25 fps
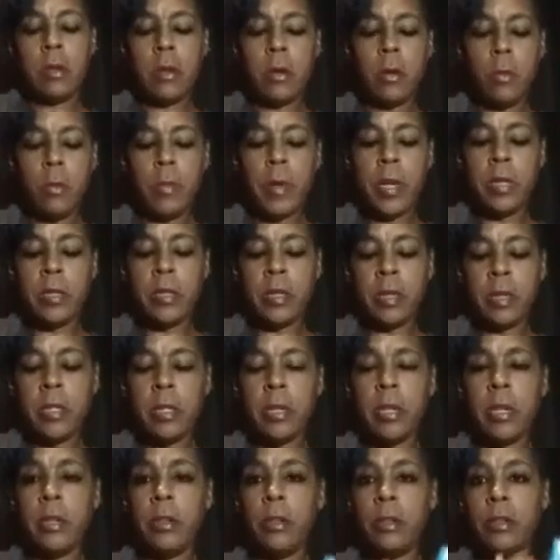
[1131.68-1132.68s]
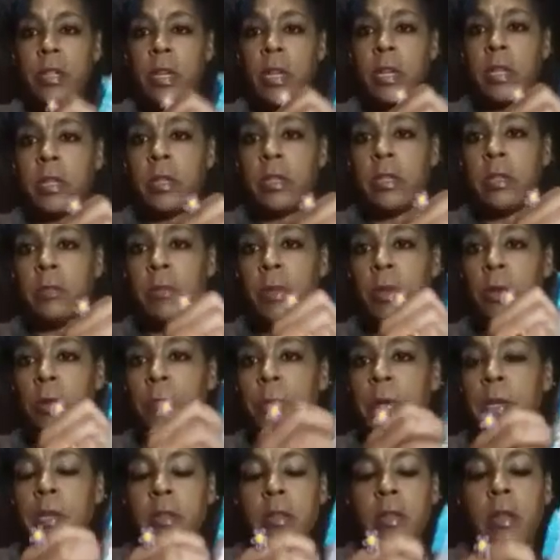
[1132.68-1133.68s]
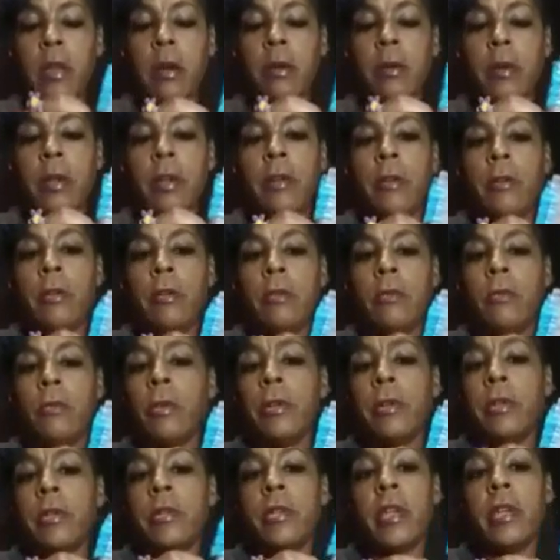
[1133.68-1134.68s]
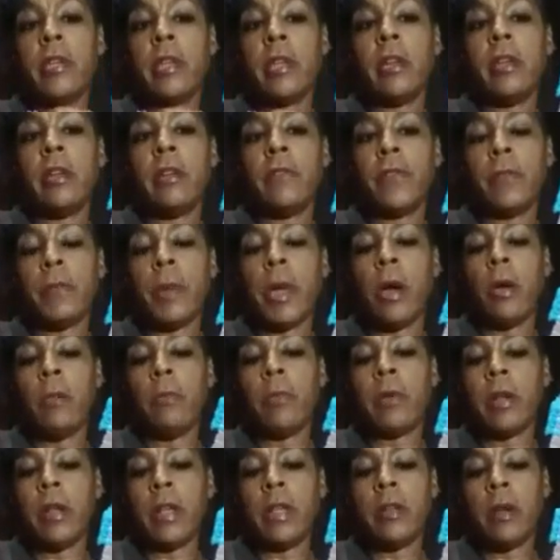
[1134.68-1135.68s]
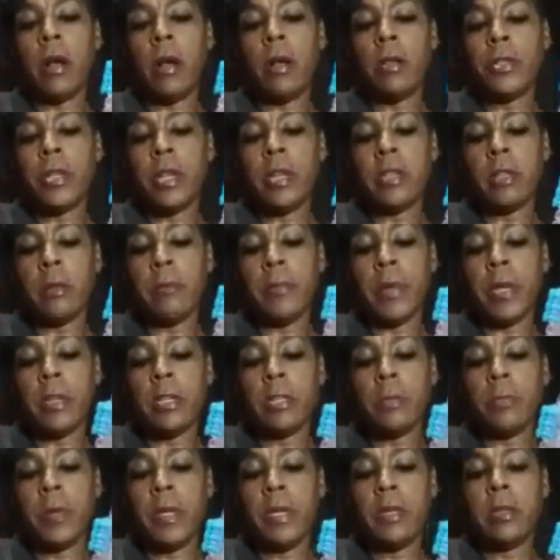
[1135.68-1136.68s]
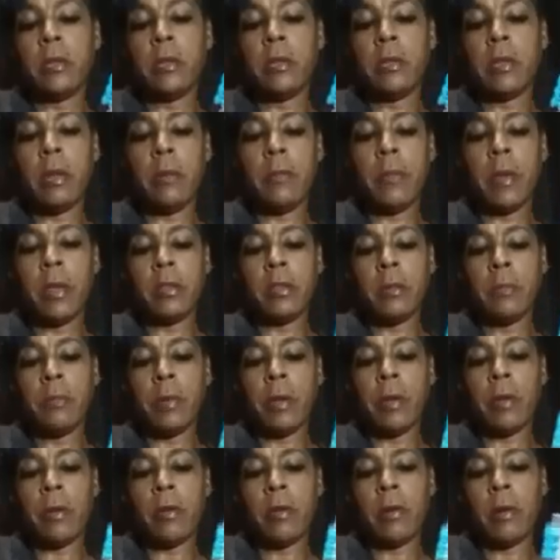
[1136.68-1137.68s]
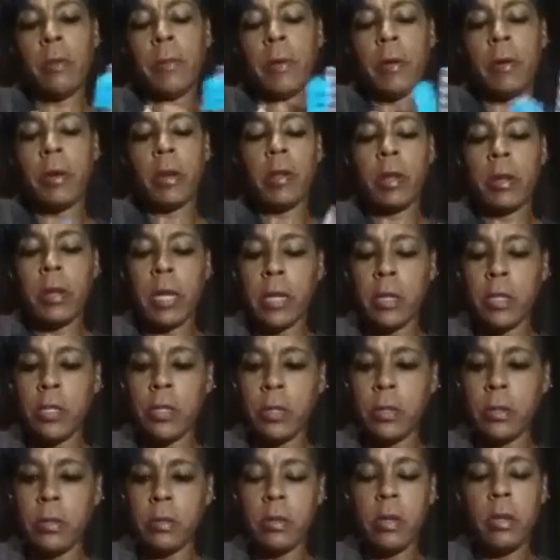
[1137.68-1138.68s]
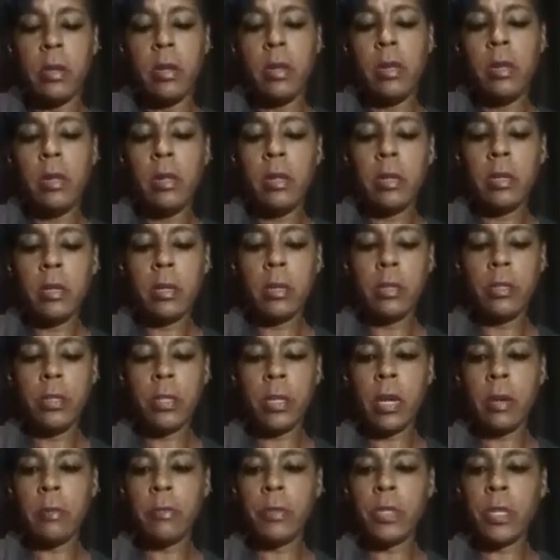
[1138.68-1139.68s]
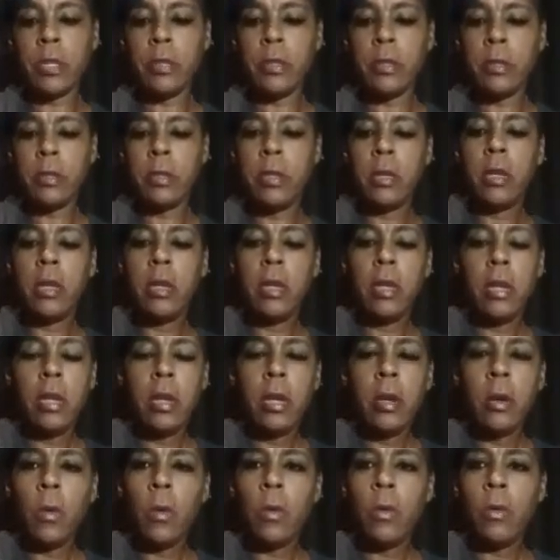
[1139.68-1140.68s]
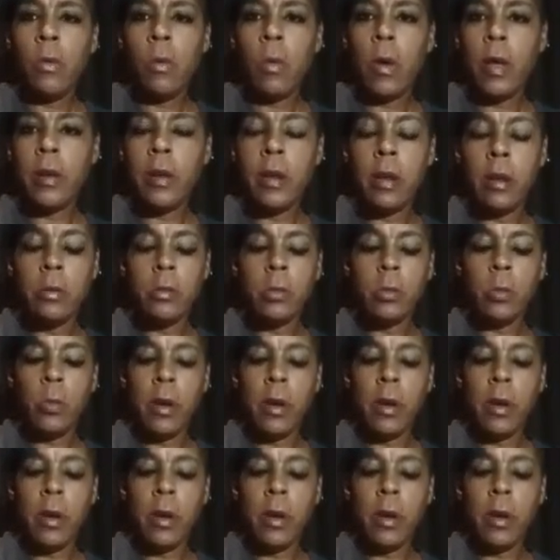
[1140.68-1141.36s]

So basically, you take this middle piece out here, or you can take any of them out, but I'll take the biggest piece because that makes it a better connection. Good job, Jen. Way to go,